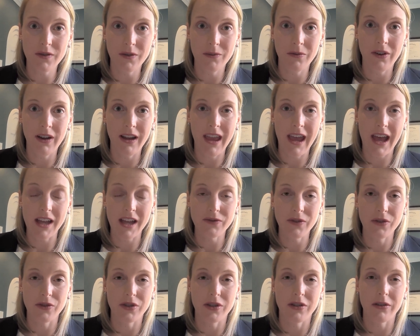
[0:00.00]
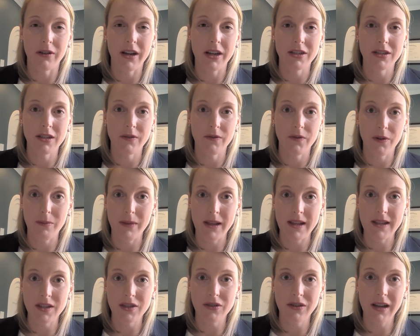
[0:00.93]
from free cash flow generation for
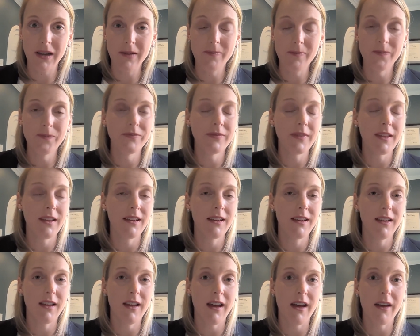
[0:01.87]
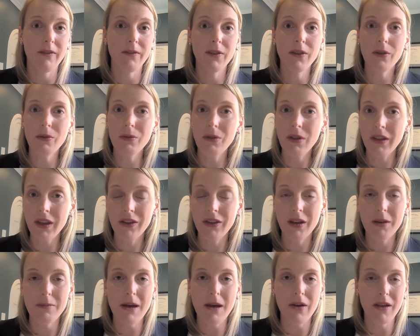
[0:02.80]
midstream. Uh, feel really
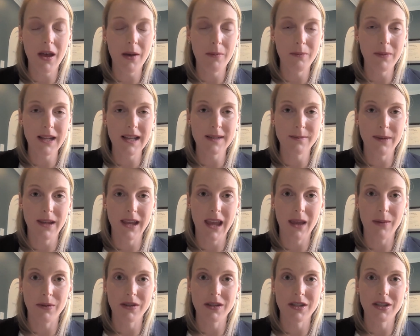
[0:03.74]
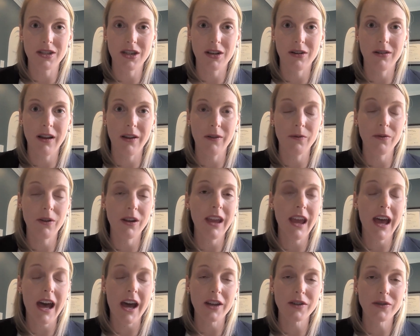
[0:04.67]
good about companies being able to generate free
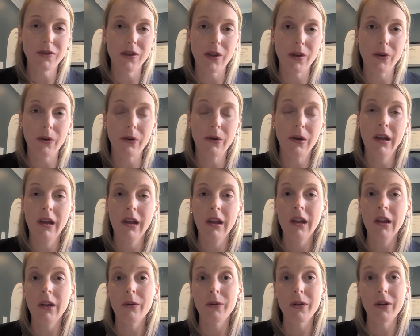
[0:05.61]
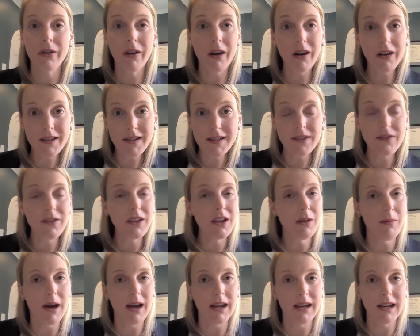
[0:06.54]
cash flow regardless of the
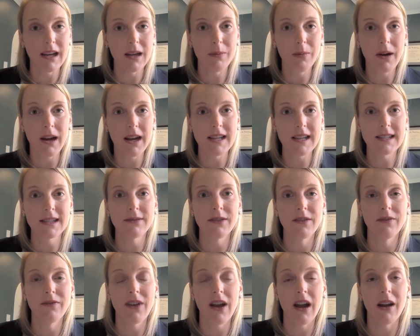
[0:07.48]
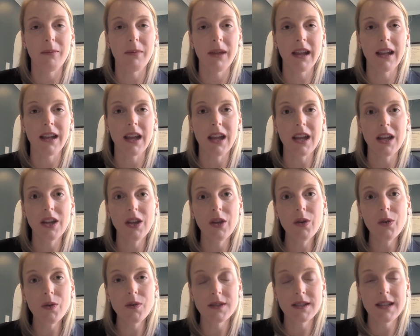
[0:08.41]
commodity price environment and
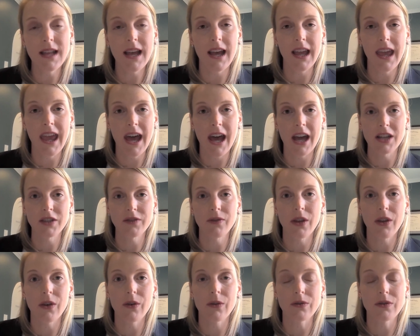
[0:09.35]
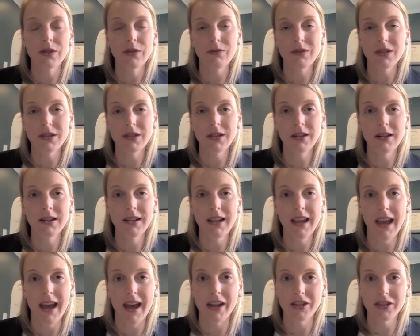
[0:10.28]
use that cash flow to return
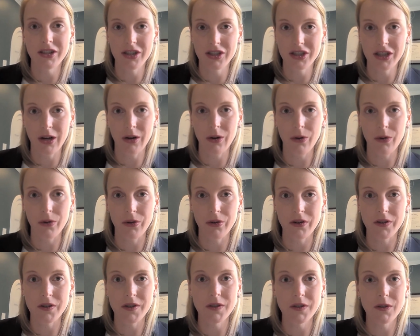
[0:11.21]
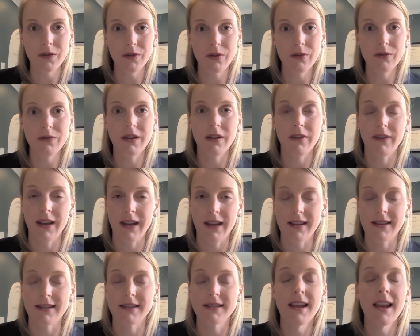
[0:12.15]
cash to shareholders through
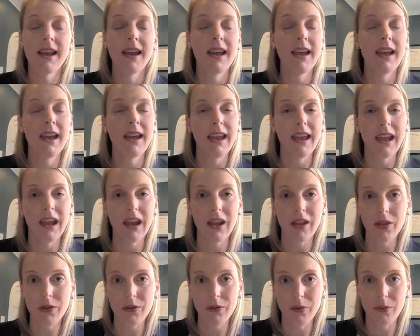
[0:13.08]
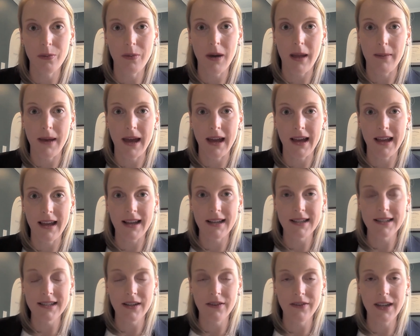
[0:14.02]
dividends and through buyback
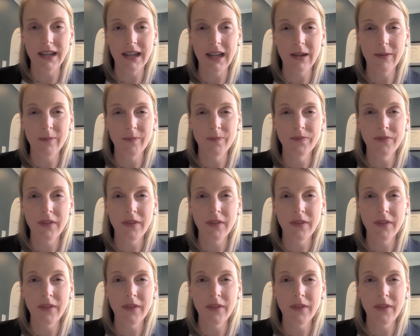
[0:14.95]
activity.